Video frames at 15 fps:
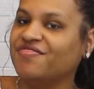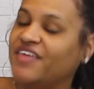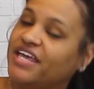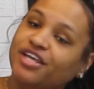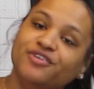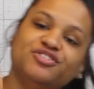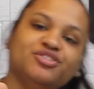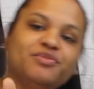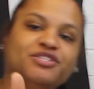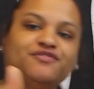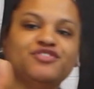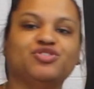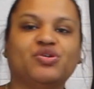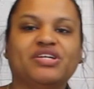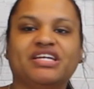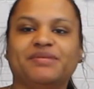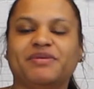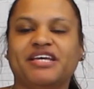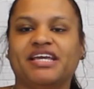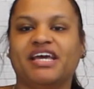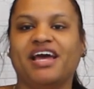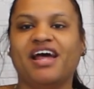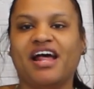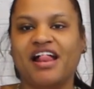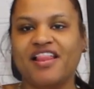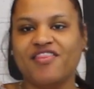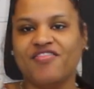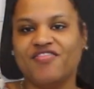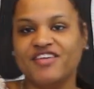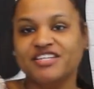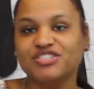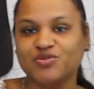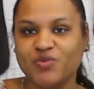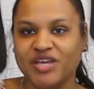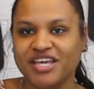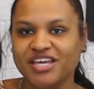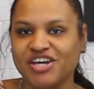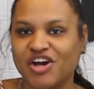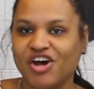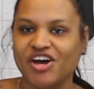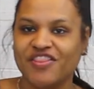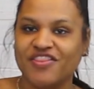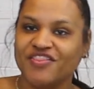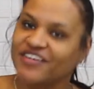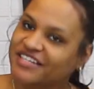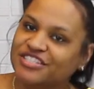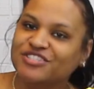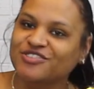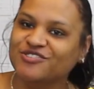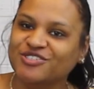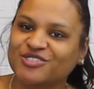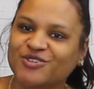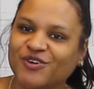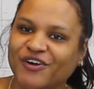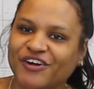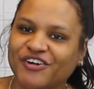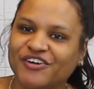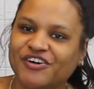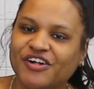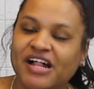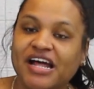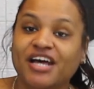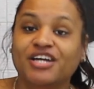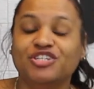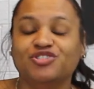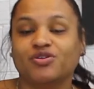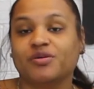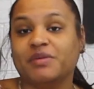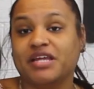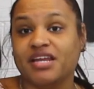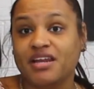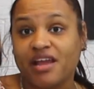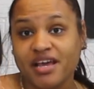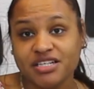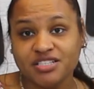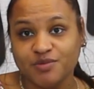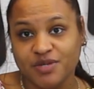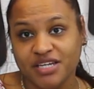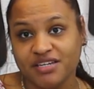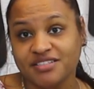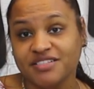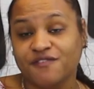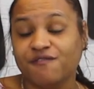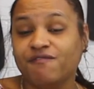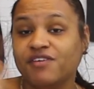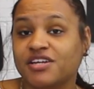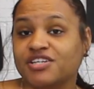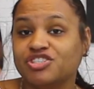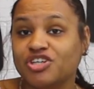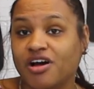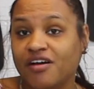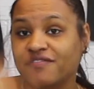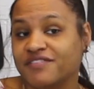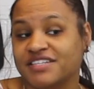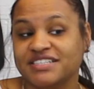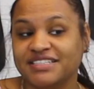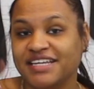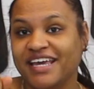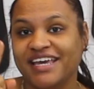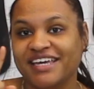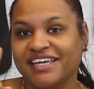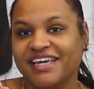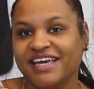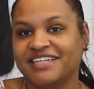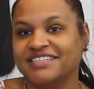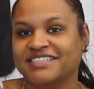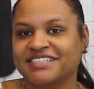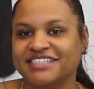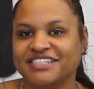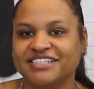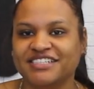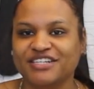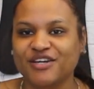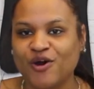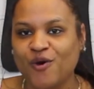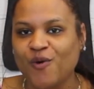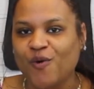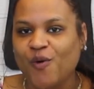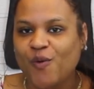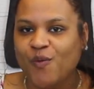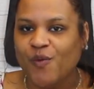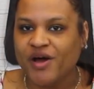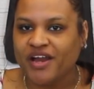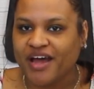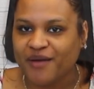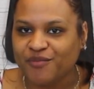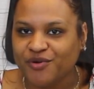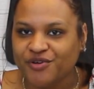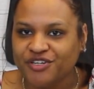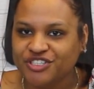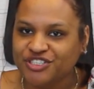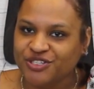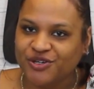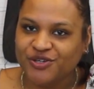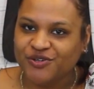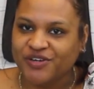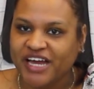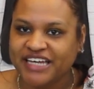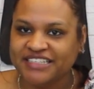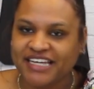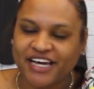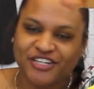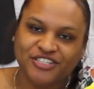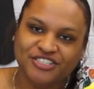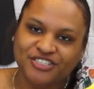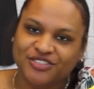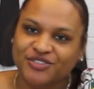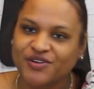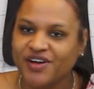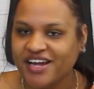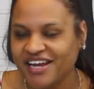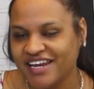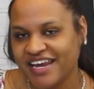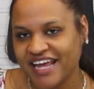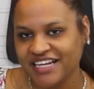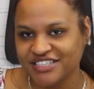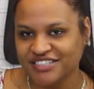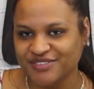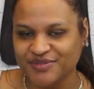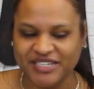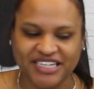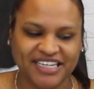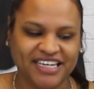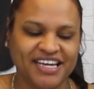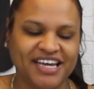Thank you so much for joining me this week on this new tutorial. Join me next week to finish off this cake and see what I'm going to show you guys how to do next week.